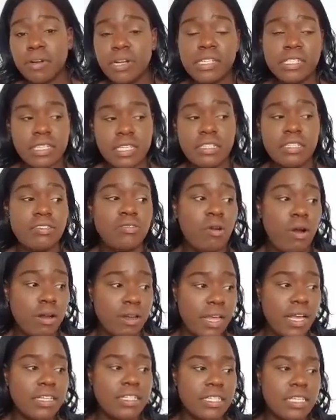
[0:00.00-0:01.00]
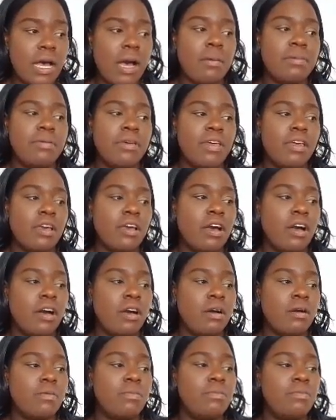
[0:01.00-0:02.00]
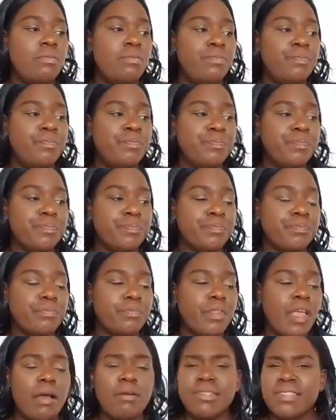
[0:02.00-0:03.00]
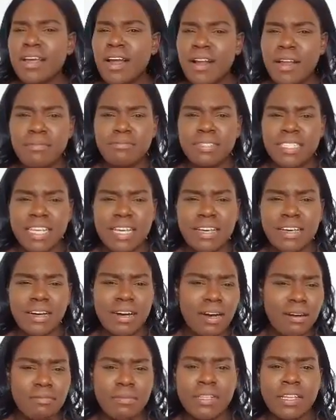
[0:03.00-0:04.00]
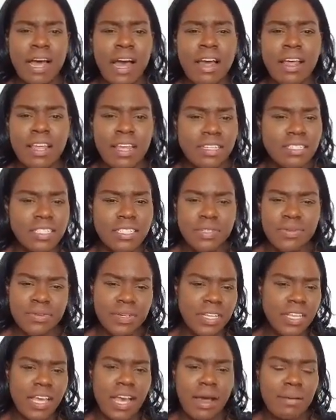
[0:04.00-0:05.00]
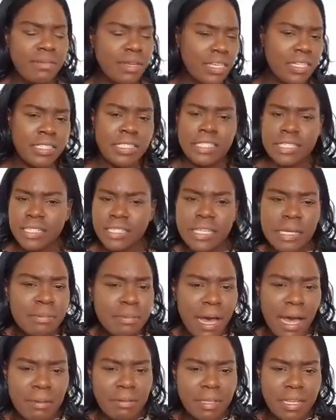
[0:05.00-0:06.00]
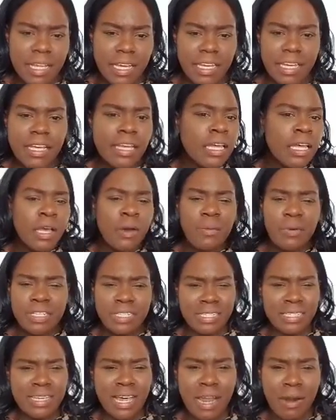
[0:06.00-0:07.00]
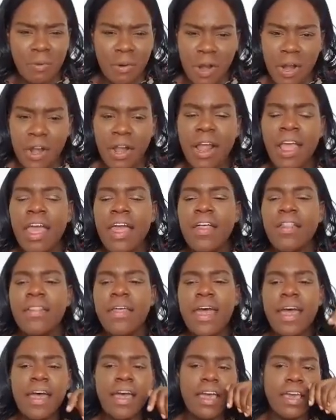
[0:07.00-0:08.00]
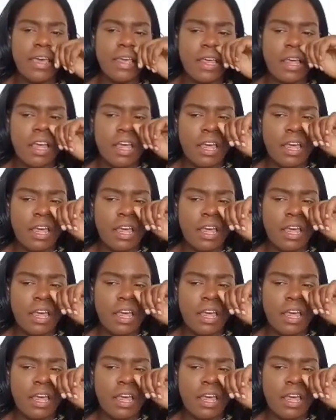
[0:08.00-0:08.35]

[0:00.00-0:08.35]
brings us to our next topic. I'm sorry I'm saying a lot. It just really got me discombobulated, which is not a word, that